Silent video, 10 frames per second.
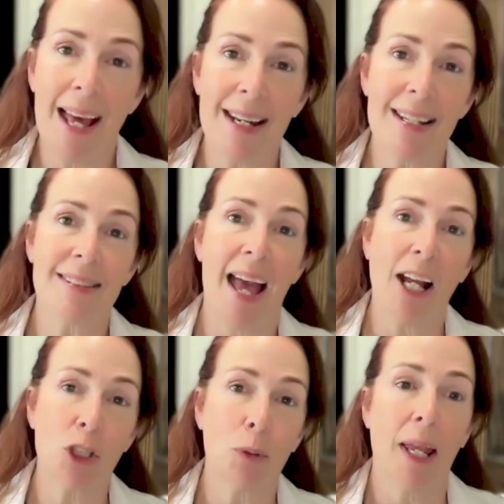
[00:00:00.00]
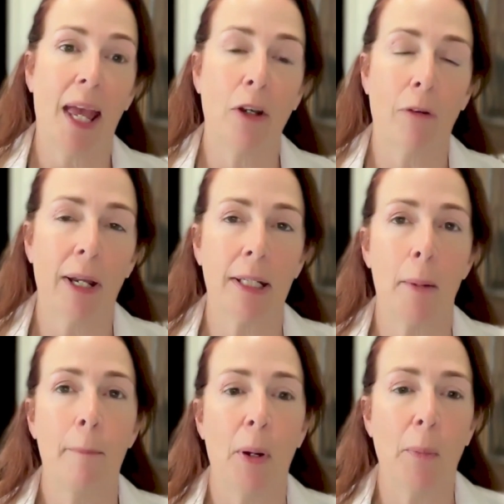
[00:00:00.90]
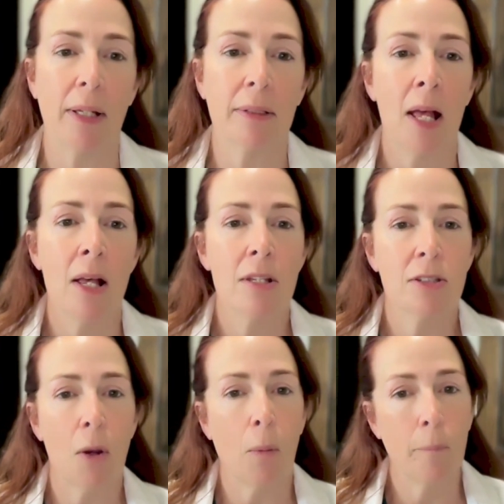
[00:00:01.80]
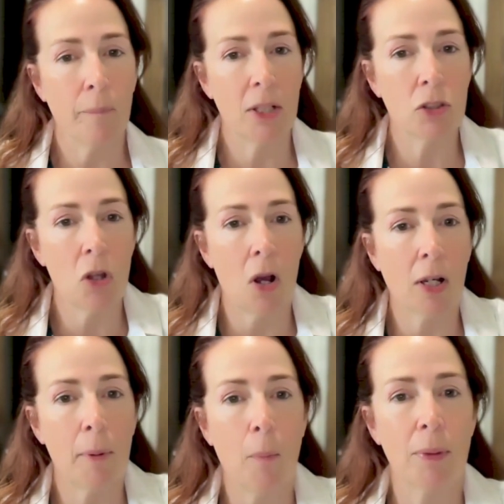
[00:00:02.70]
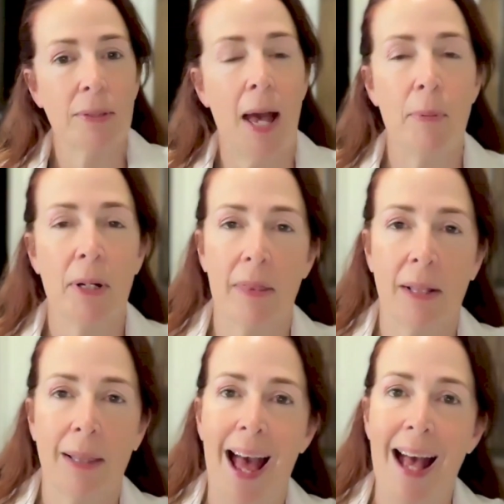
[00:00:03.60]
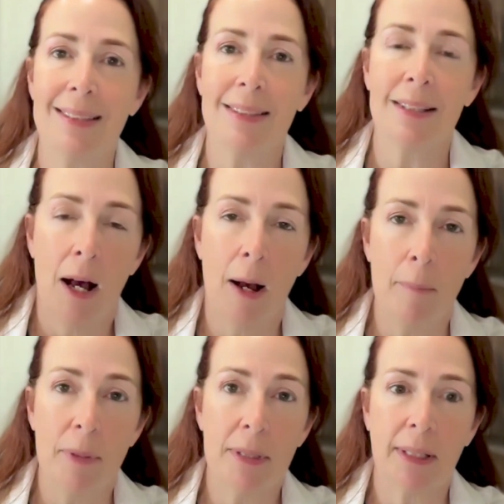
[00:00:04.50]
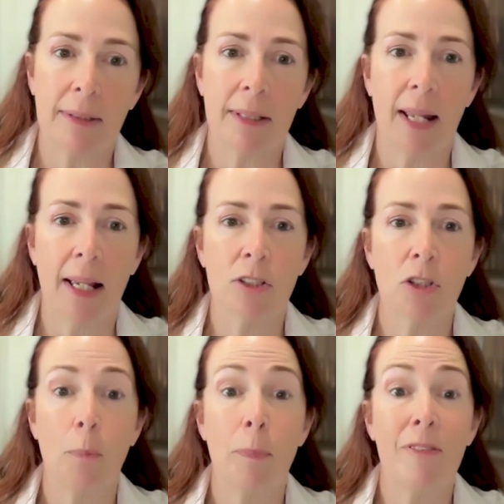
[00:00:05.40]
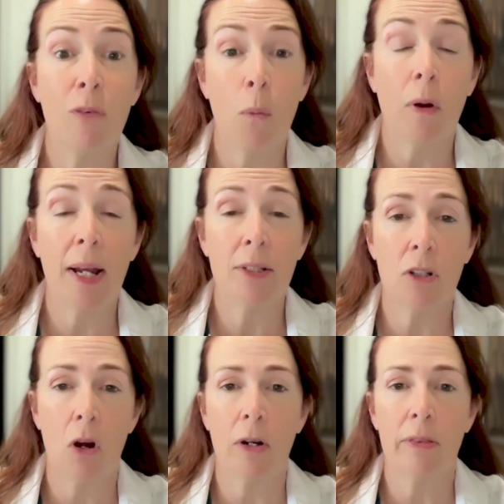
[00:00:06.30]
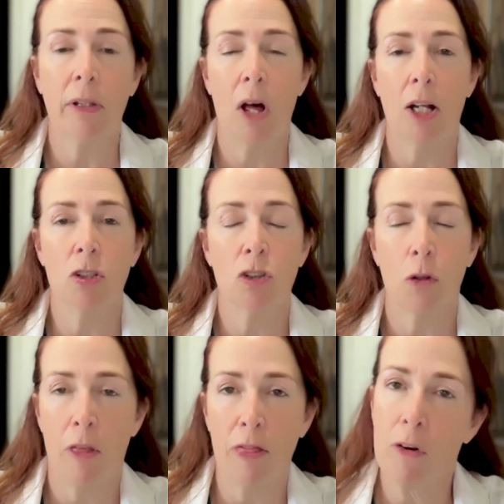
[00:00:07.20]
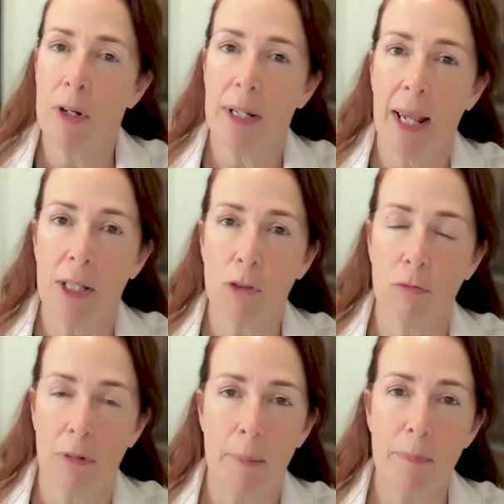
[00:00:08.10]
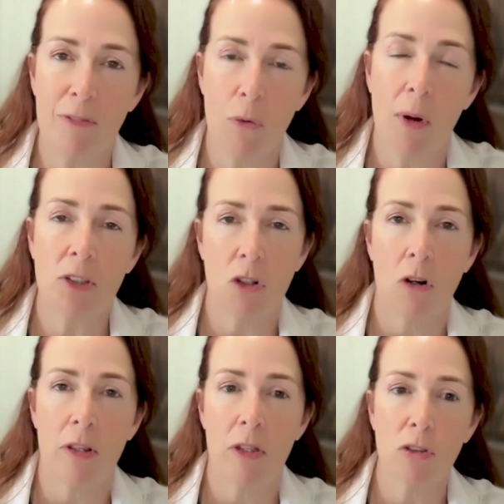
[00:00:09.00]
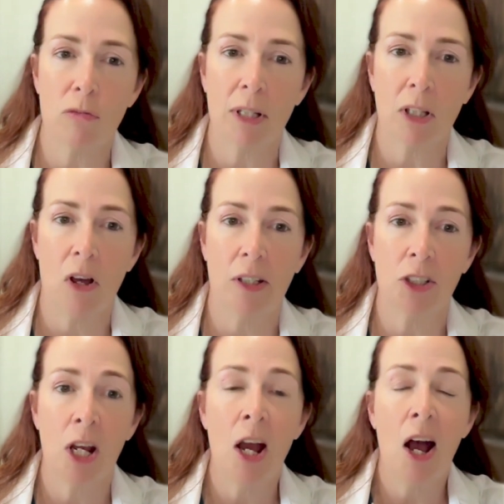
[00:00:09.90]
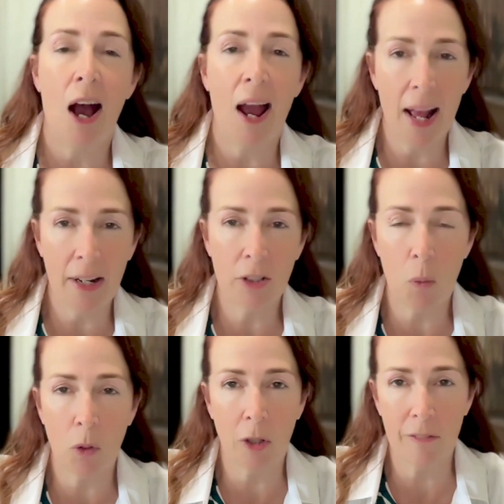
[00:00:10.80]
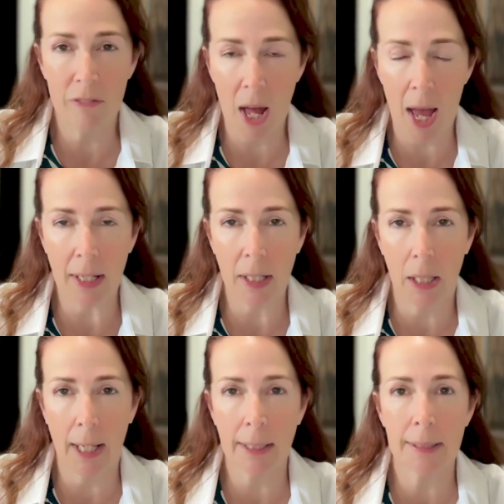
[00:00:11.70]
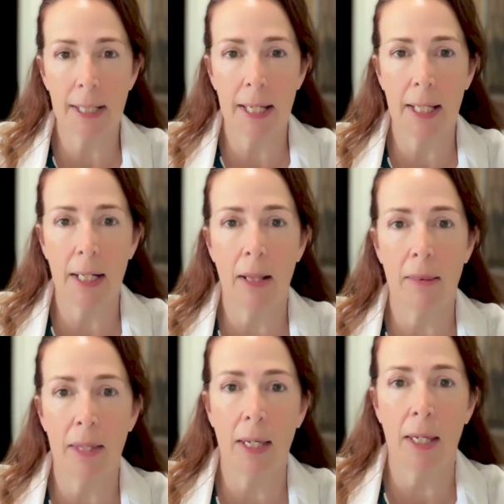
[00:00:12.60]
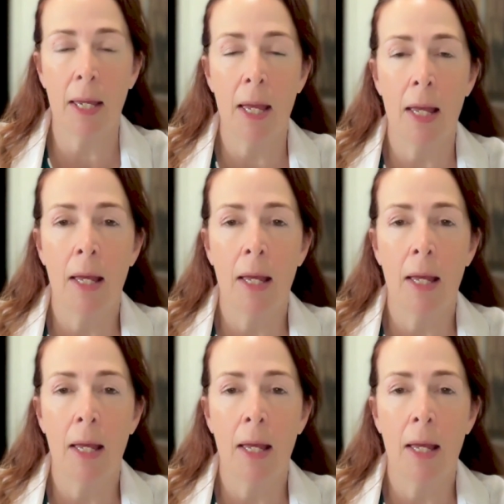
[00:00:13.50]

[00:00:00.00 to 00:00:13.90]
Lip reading: that is actually a great bonus. So let's talk about what's happened in the last 60 days. So before I started the launch, so the 30 days right before I started this relaunch, I had a total of 9 clicks in the